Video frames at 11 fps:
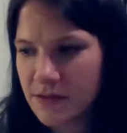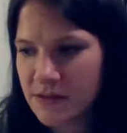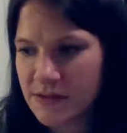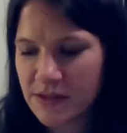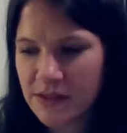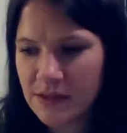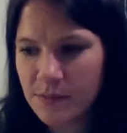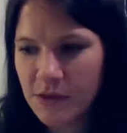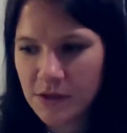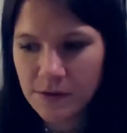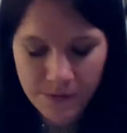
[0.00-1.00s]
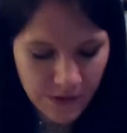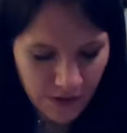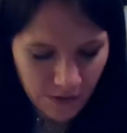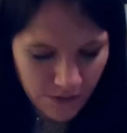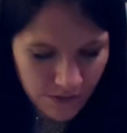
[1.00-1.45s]
Let's sit them here for
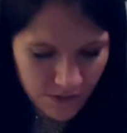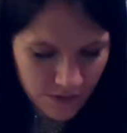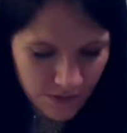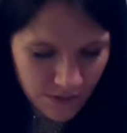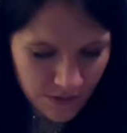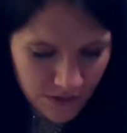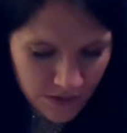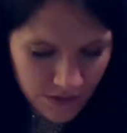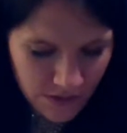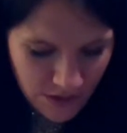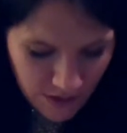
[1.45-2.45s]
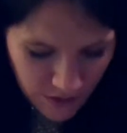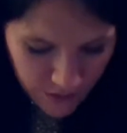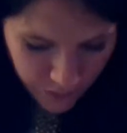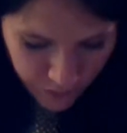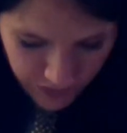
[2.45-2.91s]
now.
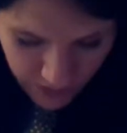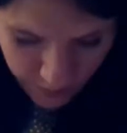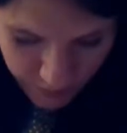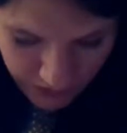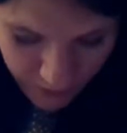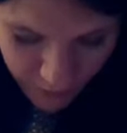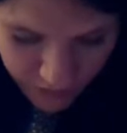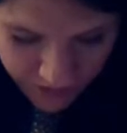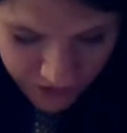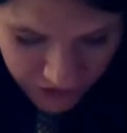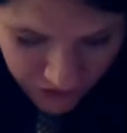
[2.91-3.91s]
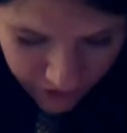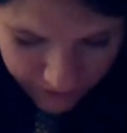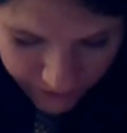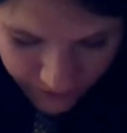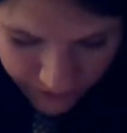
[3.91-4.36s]
We're at the bottom where all the
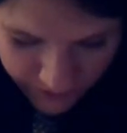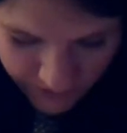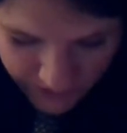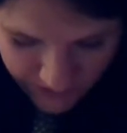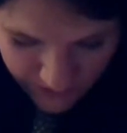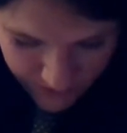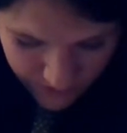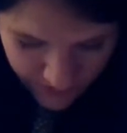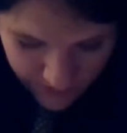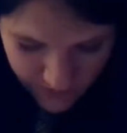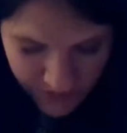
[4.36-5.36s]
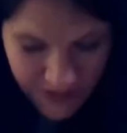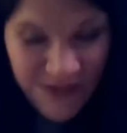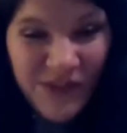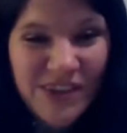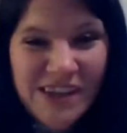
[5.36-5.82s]
junk falls.
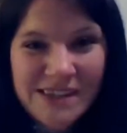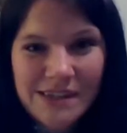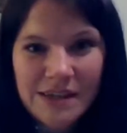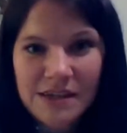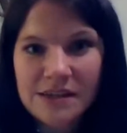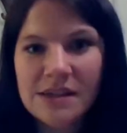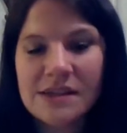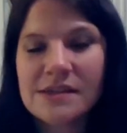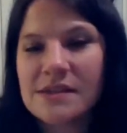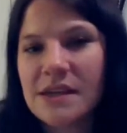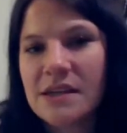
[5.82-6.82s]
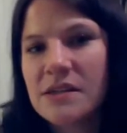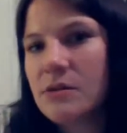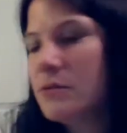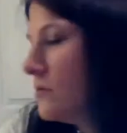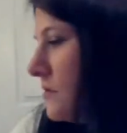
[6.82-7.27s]
Except for this. I need to test this guy
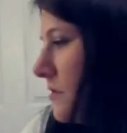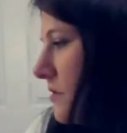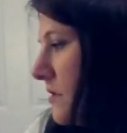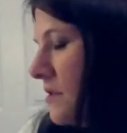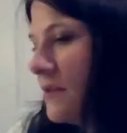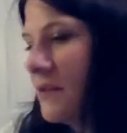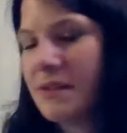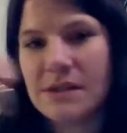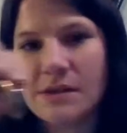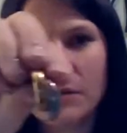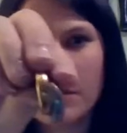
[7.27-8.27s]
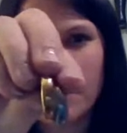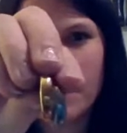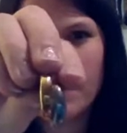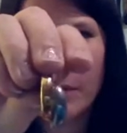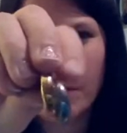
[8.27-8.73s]
too. This little
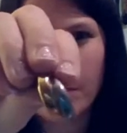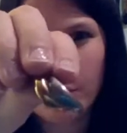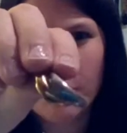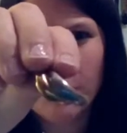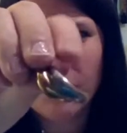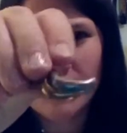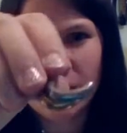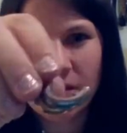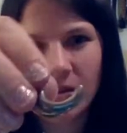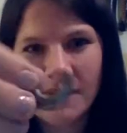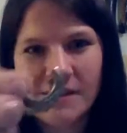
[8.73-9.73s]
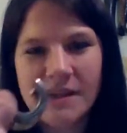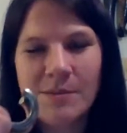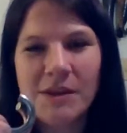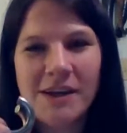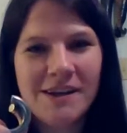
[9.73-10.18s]
one from earlier. Because
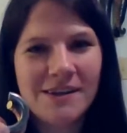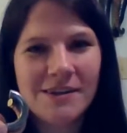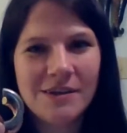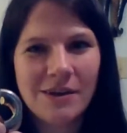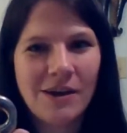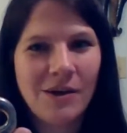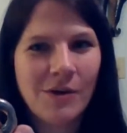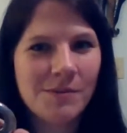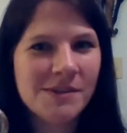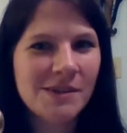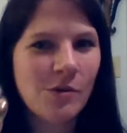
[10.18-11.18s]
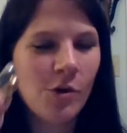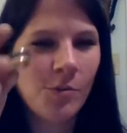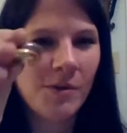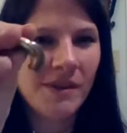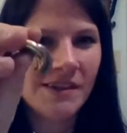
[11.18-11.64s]
I'm like, oh, I'm so
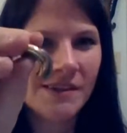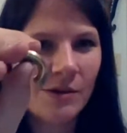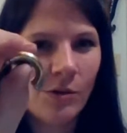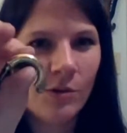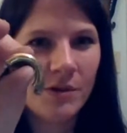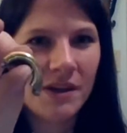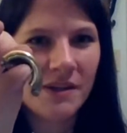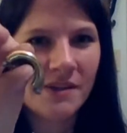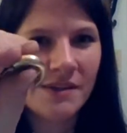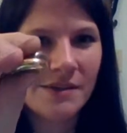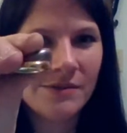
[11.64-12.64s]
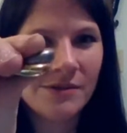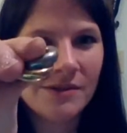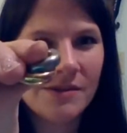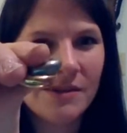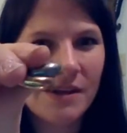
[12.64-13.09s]
hoping that's gold and
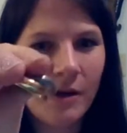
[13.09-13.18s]
silver.